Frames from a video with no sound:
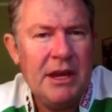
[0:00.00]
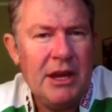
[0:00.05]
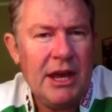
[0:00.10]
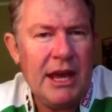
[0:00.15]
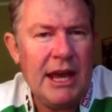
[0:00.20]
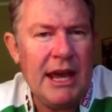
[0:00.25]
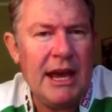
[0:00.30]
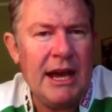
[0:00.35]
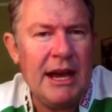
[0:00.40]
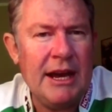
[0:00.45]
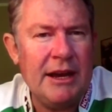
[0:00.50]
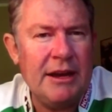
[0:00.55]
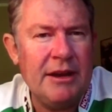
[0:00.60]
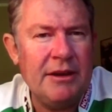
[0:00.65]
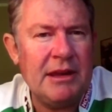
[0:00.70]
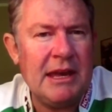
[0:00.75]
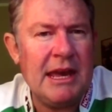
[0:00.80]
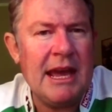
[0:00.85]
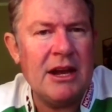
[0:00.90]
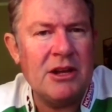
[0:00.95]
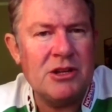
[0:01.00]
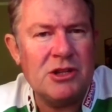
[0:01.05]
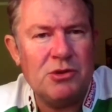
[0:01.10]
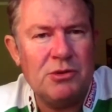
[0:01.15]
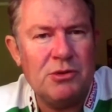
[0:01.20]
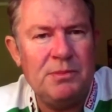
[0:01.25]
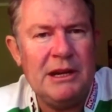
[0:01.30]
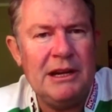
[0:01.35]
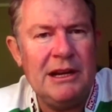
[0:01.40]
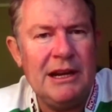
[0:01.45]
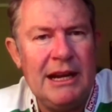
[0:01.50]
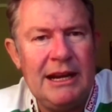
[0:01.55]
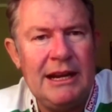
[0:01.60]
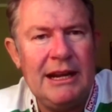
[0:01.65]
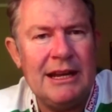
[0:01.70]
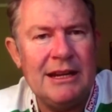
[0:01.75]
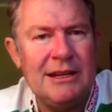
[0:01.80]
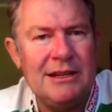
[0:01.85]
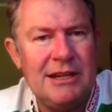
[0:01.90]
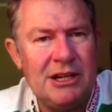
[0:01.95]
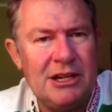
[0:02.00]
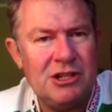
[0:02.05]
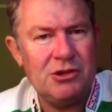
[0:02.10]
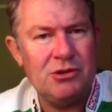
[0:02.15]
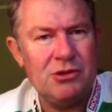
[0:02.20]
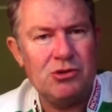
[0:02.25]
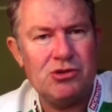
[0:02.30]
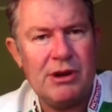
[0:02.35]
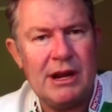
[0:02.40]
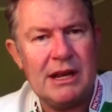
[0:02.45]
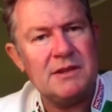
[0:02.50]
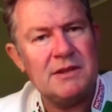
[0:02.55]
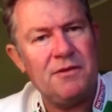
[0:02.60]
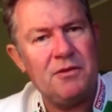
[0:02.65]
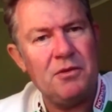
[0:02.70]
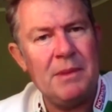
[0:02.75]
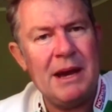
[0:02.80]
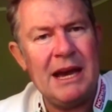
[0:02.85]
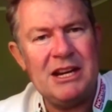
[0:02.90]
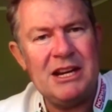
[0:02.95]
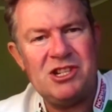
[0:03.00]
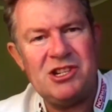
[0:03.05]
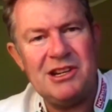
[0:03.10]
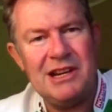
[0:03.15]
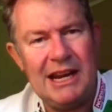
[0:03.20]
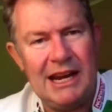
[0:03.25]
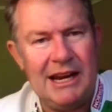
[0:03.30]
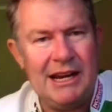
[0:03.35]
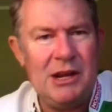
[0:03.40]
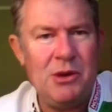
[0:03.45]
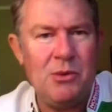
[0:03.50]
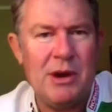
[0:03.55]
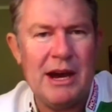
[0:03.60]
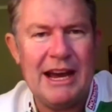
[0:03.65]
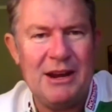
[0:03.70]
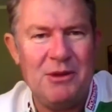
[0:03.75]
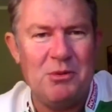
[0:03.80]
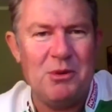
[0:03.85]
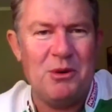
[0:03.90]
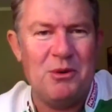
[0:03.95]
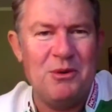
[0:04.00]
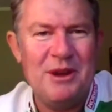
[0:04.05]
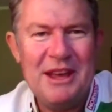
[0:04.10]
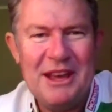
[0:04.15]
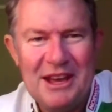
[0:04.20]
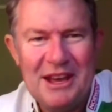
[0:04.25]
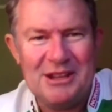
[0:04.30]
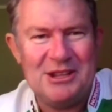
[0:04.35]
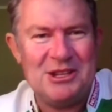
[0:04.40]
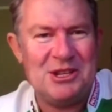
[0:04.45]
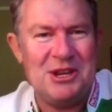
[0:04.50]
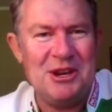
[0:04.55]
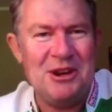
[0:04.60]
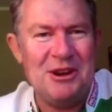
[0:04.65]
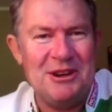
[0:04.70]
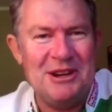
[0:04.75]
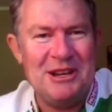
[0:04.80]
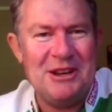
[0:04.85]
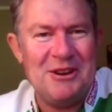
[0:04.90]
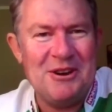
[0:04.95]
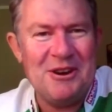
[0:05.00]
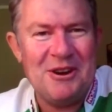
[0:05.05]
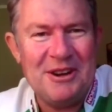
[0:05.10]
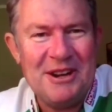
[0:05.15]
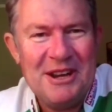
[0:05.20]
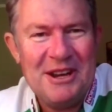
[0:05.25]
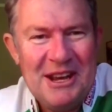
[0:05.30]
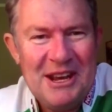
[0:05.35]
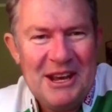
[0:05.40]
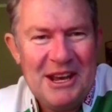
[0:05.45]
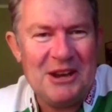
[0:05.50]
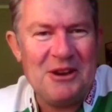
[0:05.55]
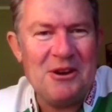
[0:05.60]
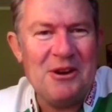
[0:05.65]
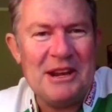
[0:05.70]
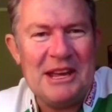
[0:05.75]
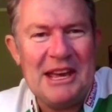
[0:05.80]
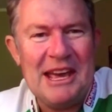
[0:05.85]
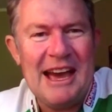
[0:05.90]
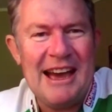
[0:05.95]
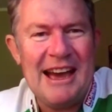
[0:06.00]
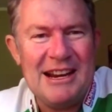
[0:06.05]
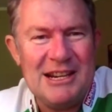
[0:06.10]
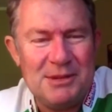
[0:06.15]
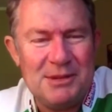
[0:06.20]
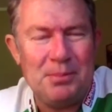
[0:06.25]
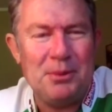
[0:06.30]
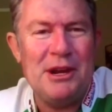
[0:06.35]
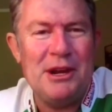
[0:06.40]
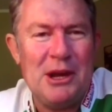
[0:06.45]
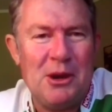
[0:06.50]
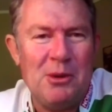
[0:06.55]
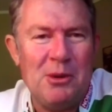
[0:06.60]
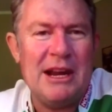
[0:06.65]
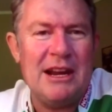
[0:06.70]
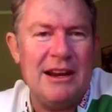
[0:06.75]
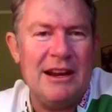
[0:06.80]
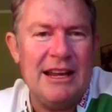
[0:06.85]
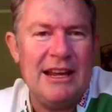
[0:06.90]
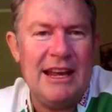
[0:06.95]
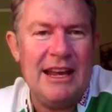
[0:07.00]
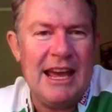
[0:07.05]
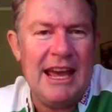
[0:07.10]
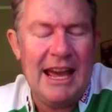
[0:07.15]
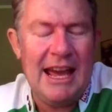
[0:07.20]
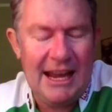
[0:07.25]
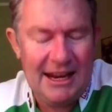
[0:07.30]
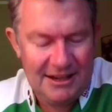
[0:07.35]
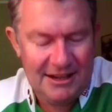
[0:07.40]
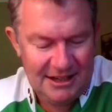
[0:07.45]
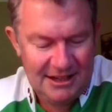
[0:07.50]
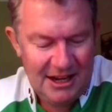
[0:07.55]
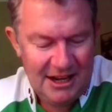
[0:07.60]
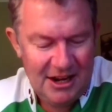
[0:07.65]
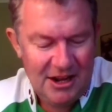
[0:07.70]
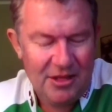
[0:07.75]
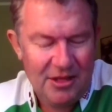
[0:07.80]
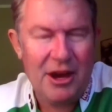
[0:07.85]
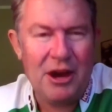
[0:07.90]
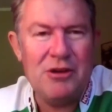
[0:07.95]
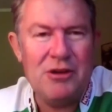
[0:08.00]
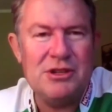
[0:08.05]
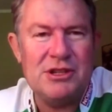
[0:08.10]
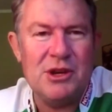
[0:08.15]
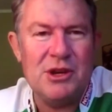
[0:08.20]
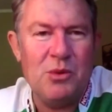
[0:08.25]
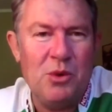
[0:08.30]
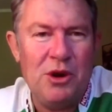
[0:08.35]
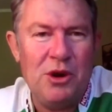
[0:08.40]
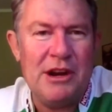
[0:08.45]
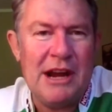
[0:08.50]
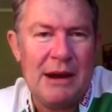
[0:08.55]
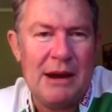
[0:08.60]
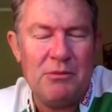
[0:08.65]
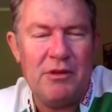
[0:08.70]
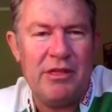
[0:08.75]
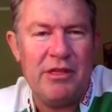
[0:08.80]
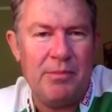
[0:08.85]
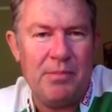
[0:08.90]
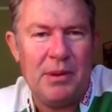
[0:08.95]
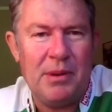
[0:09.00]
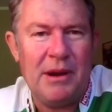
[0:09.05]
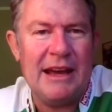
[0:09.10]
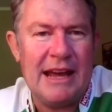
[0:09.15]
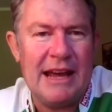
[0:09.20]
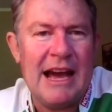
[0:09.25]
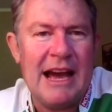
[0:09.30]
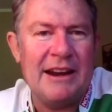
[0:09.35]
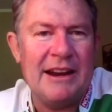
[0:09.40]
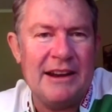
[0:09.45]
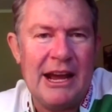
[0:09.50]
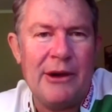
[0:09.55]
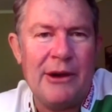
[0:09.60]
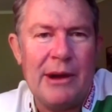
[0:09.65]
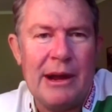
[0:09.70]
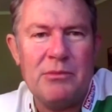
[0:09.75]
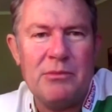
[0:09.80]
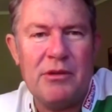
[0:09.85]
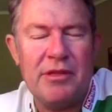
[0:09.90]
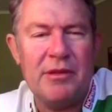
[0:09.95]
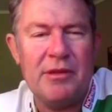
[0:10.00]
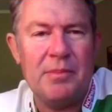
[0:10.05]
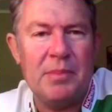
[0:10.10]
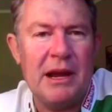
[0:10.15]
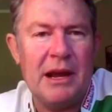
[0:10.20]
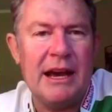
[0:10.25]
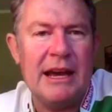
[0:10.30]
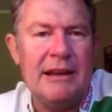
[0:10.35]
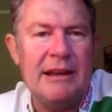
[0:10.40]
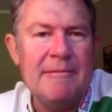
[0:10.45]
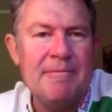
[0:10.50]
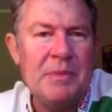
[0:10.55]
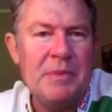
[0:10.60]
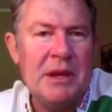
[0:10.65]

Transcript: Our council have been leading a digital transformation anyway. It certainly got engaged pretty quickly, and those that weren't up with the play are now up with the play.